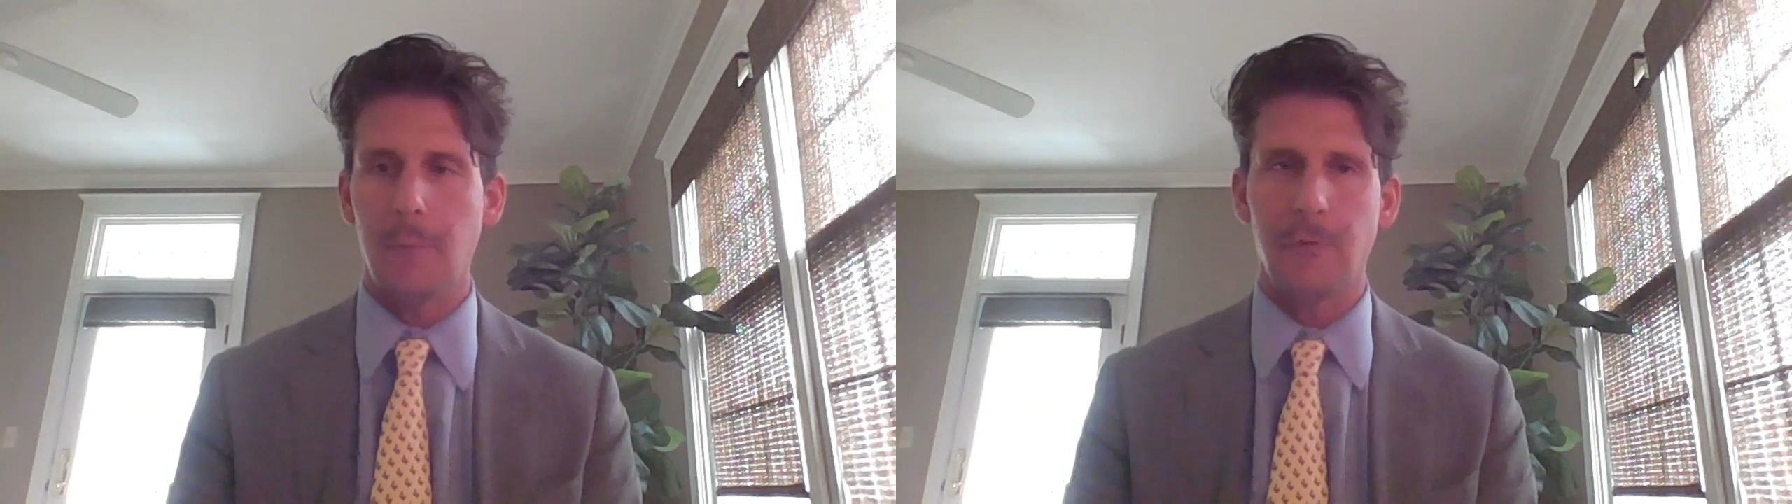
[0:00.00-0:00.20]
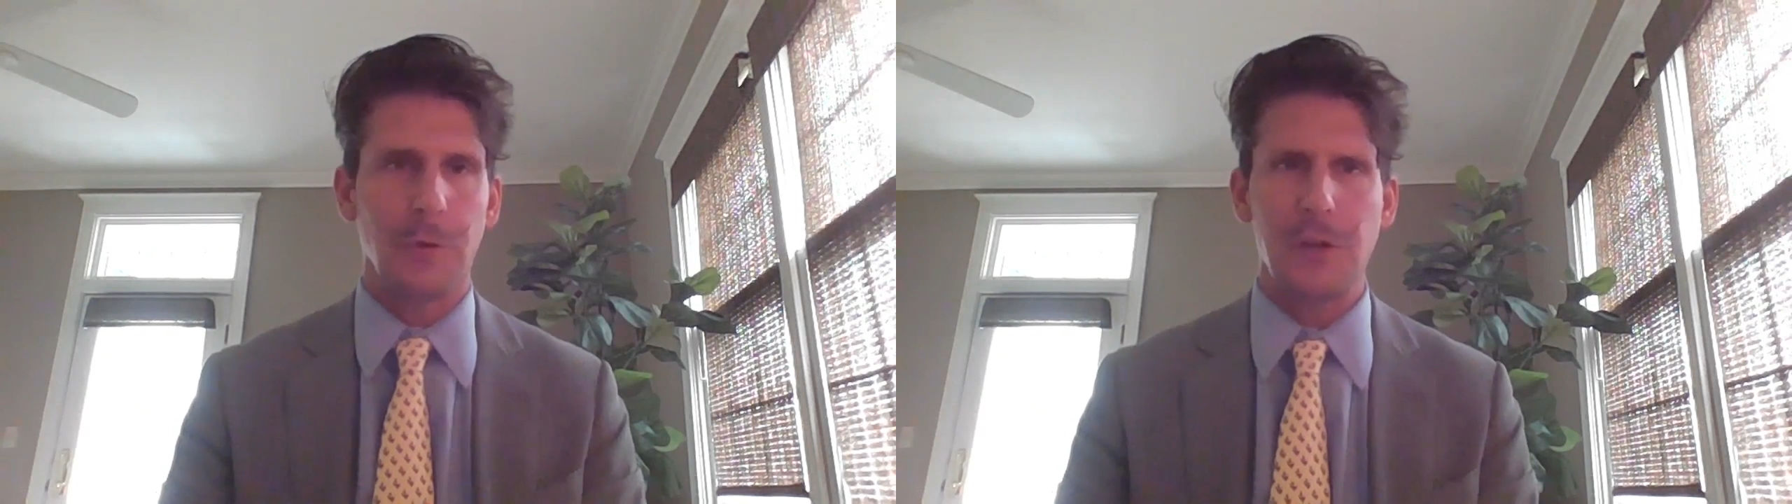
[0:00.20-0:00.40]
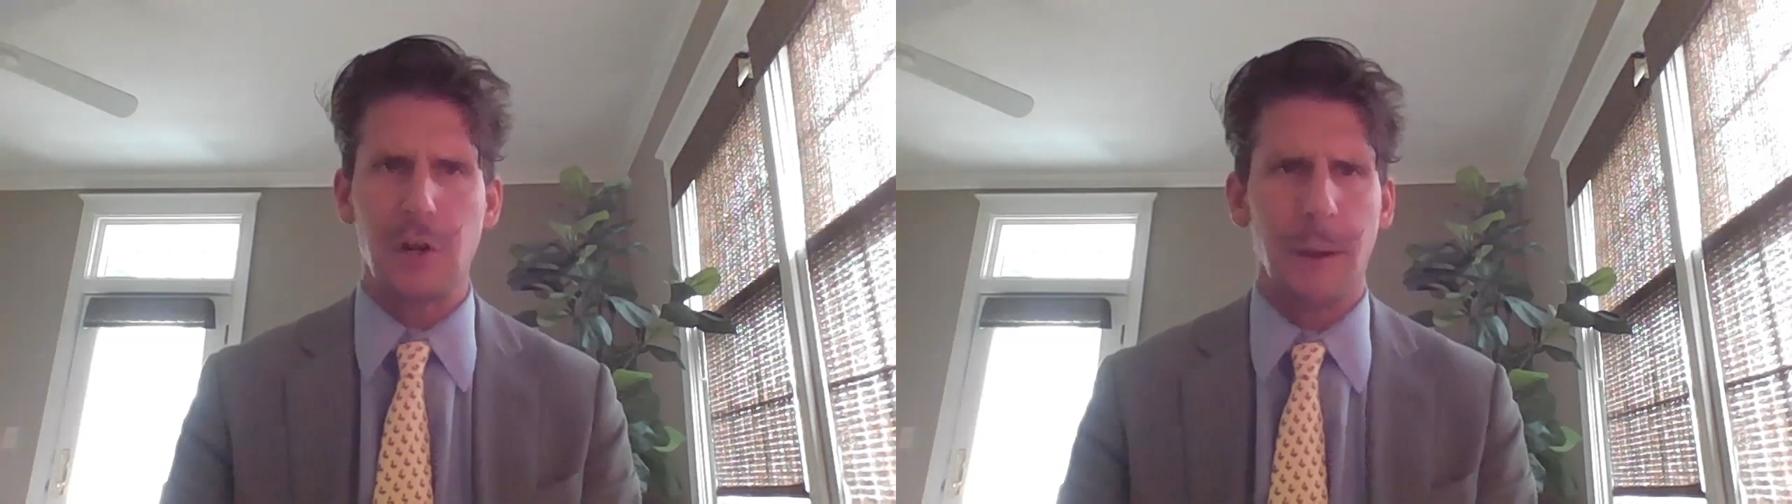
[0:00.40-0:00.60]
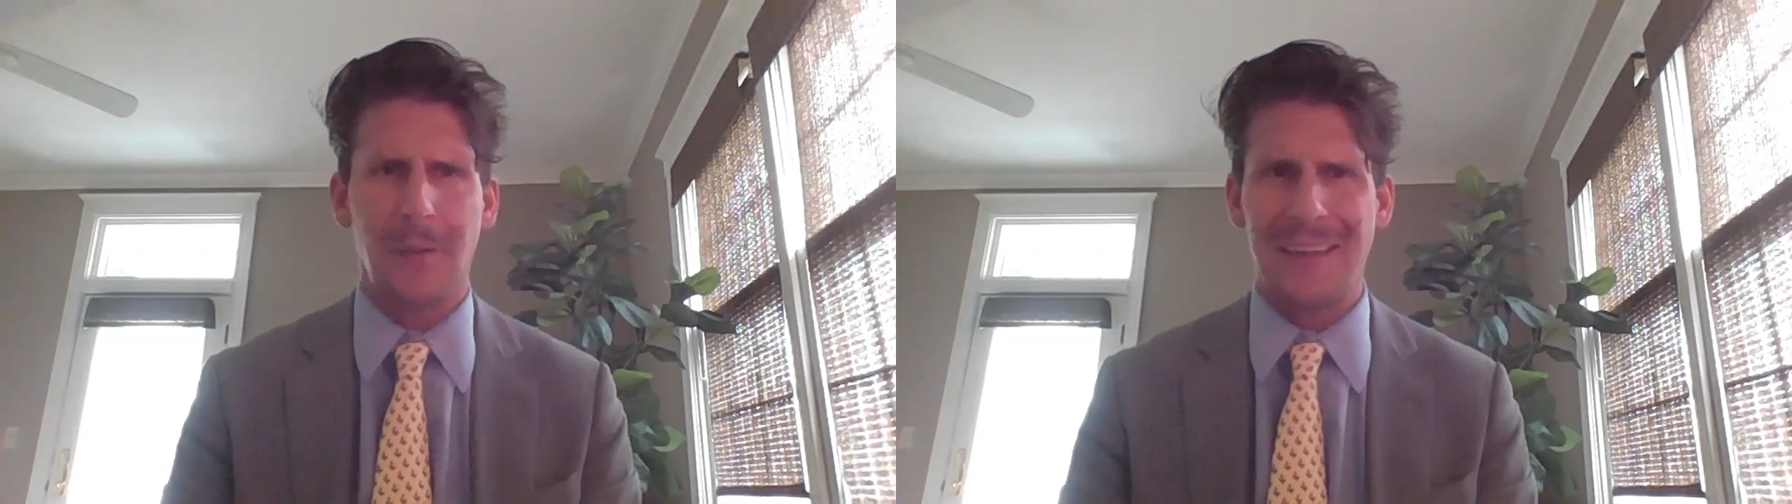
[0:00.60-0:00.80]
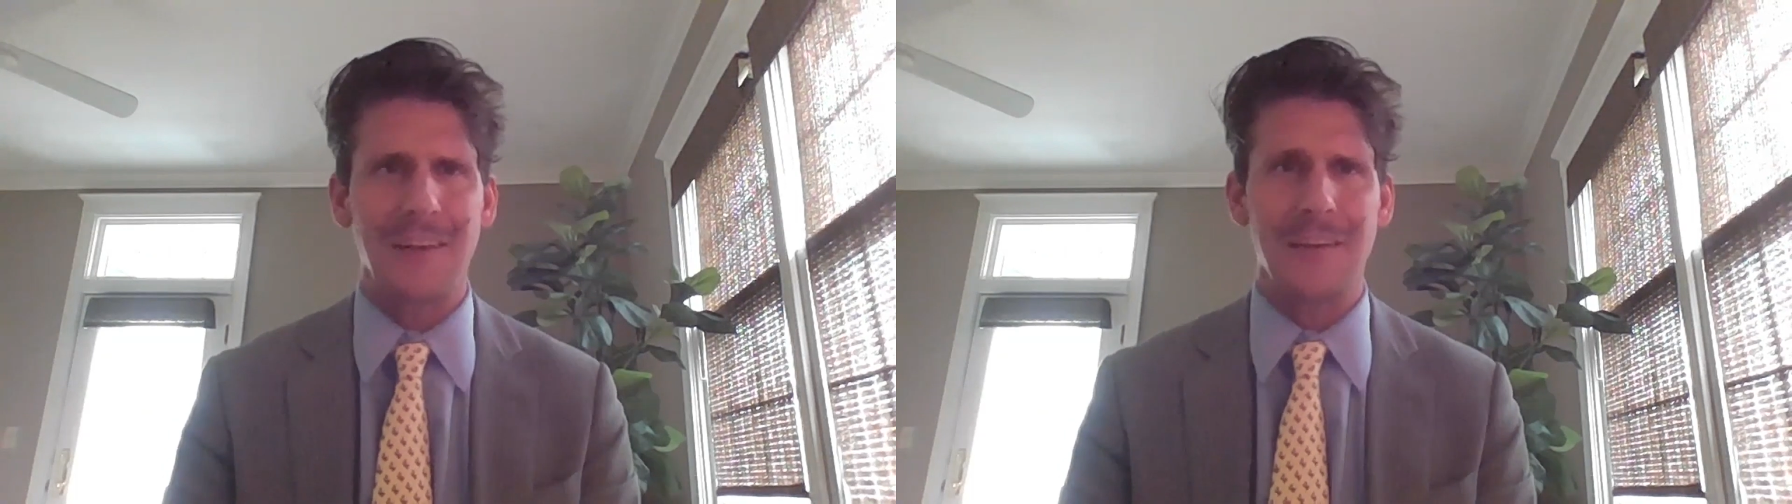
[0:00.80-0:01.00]
So when you hear about
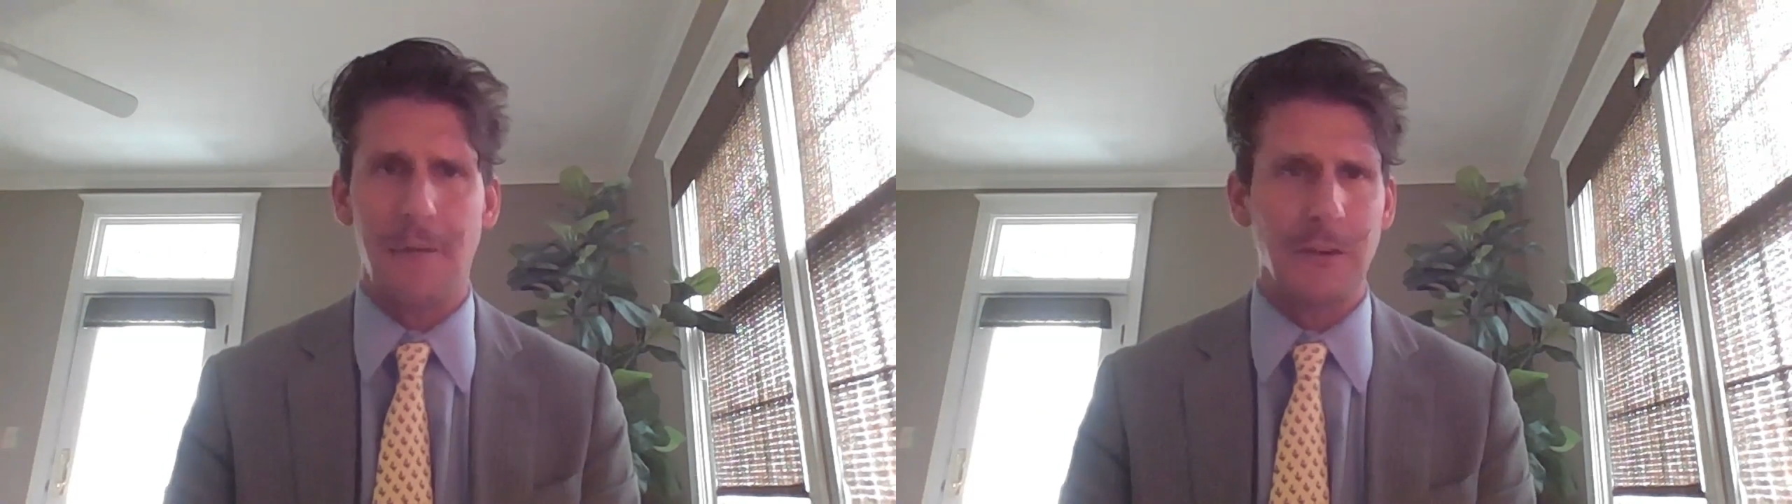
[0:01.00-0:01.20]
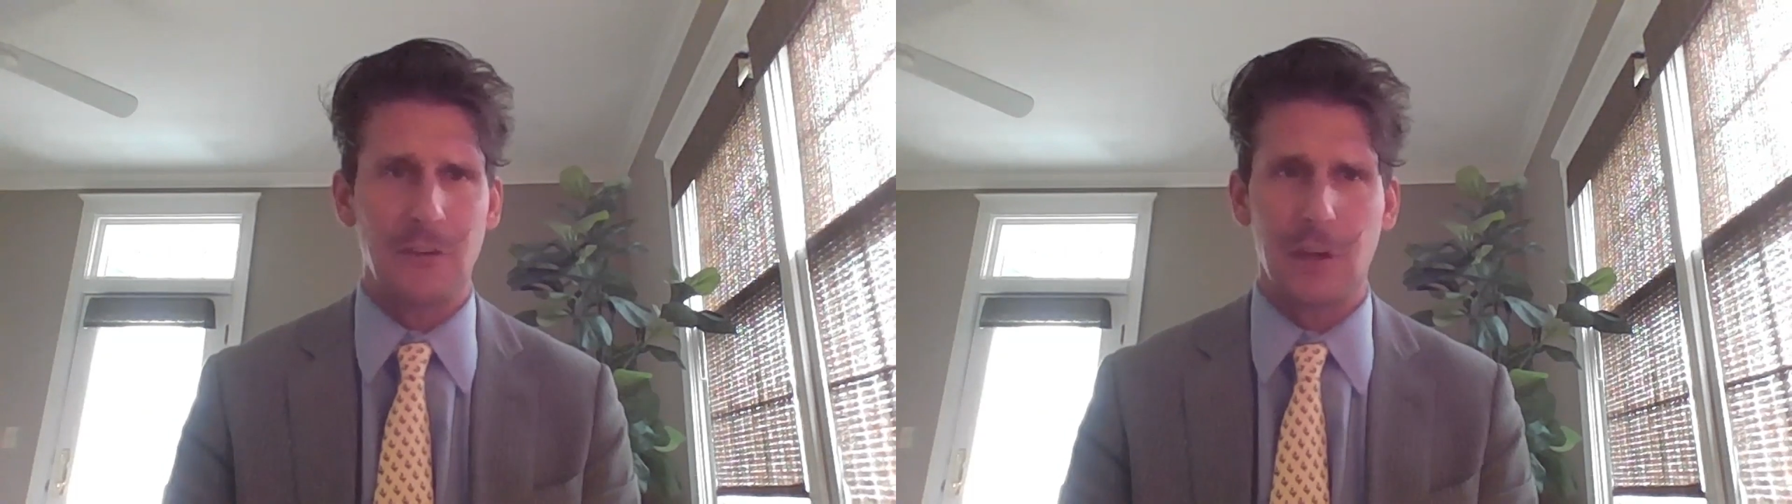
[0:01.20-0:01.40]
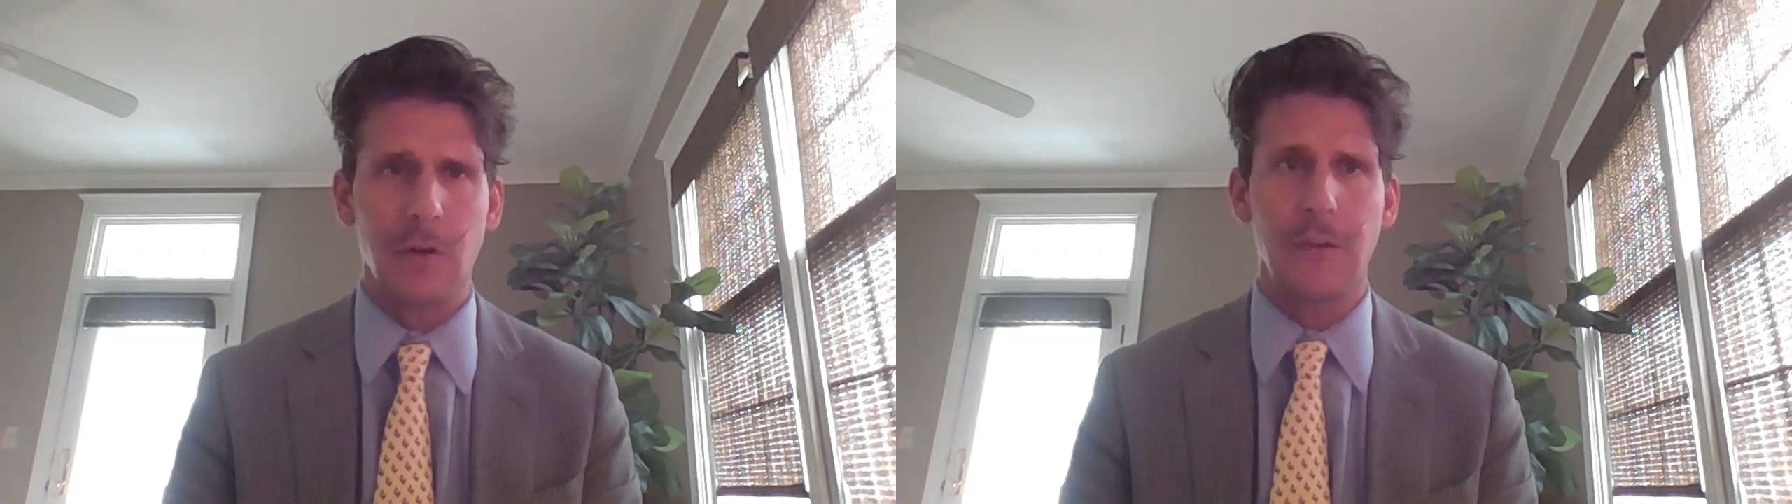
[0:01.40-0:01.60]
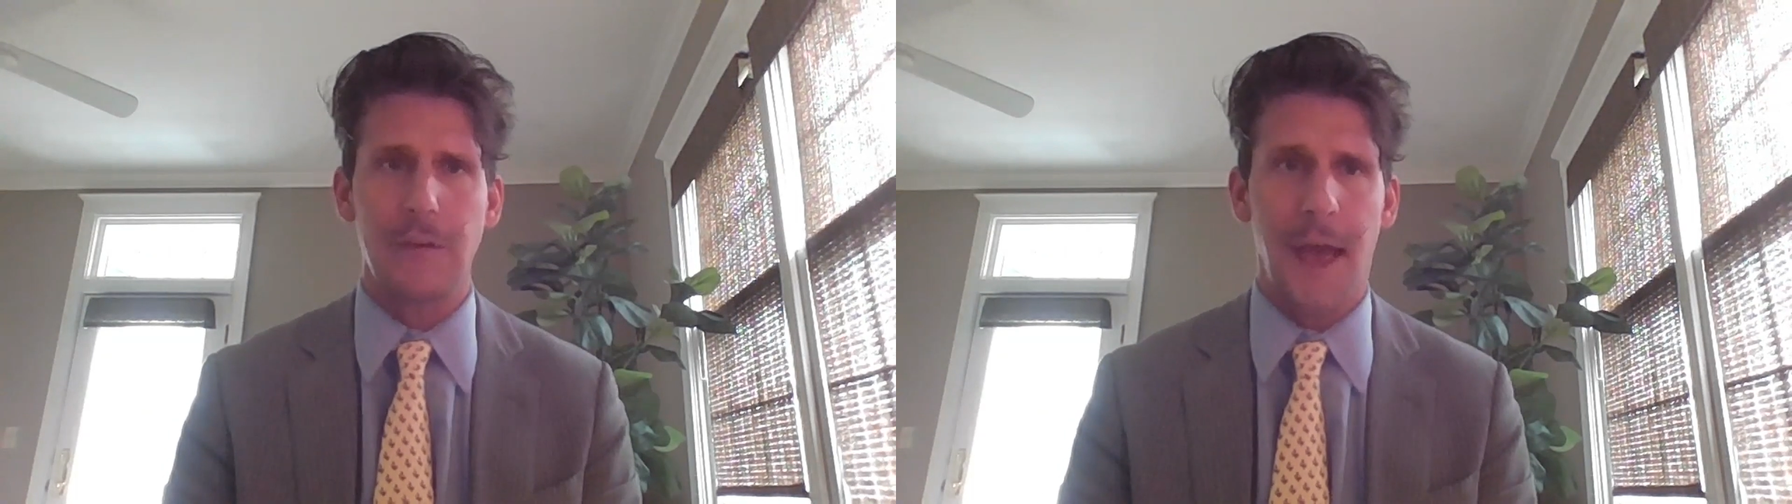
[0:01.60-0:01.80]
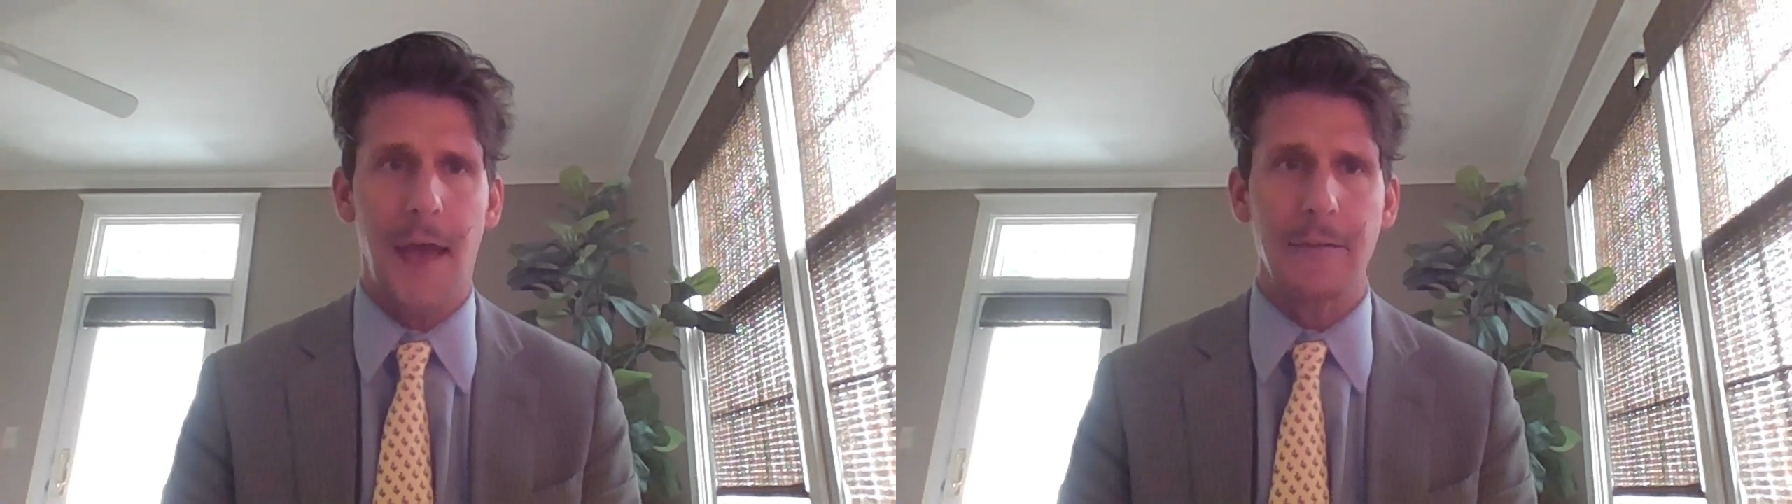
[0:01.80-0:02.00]
like the deficit or the
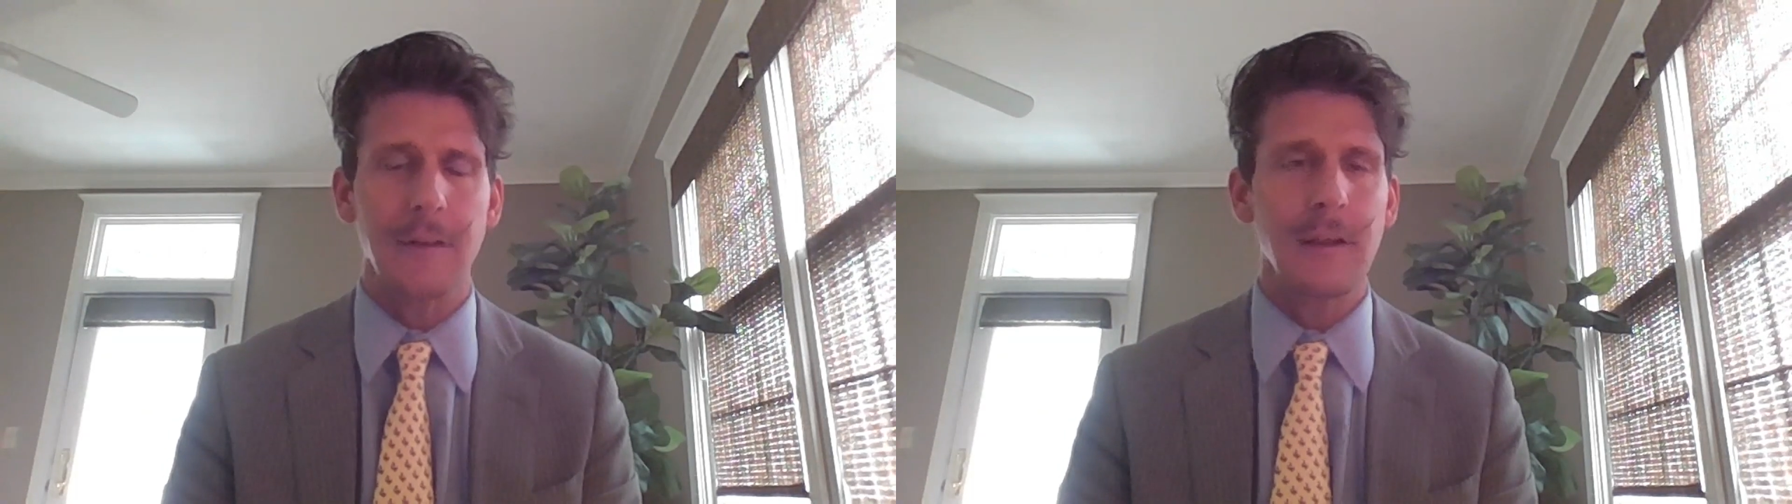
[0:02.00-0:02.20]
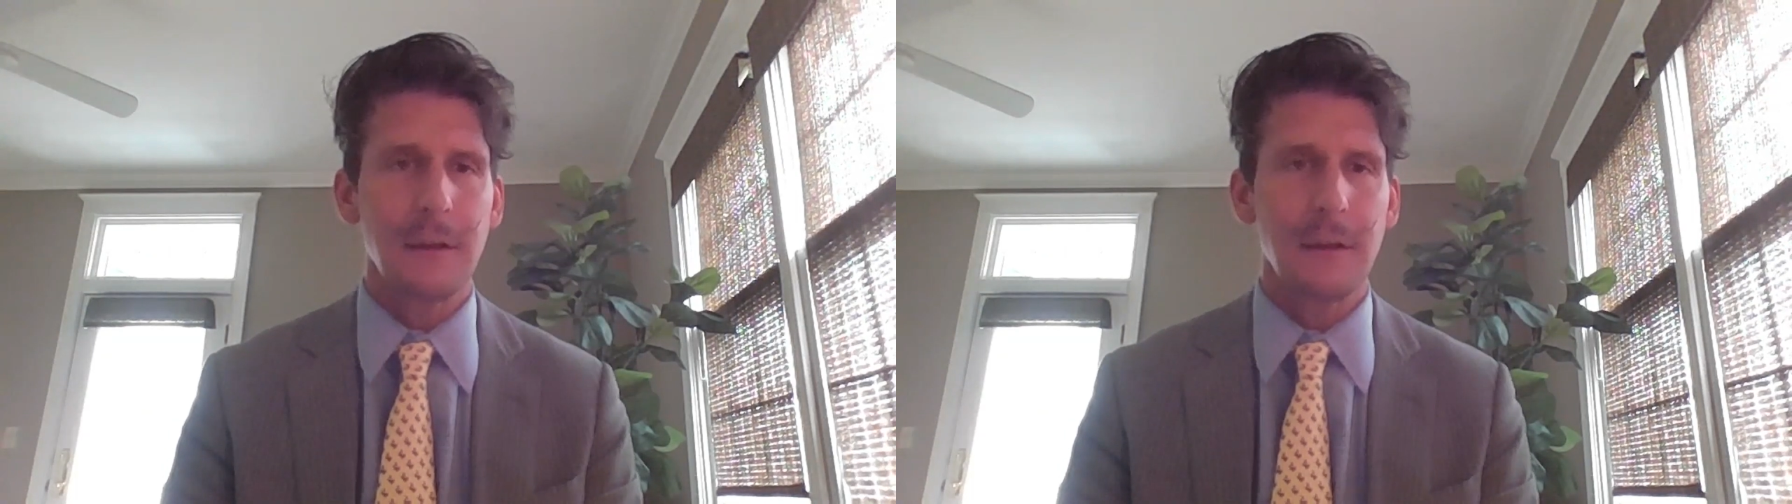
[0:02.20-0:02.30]
debt,